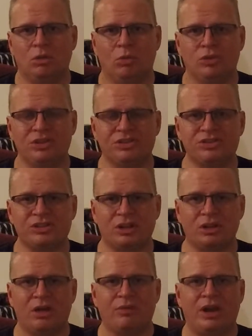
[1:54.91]
Well, this is an
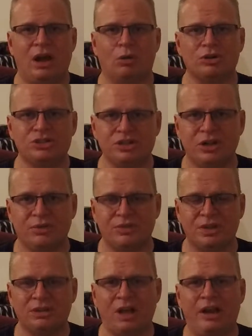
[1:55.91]
11-hour shift
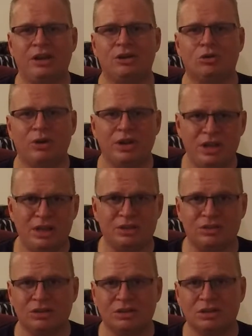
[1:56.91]
in 90-degree heat.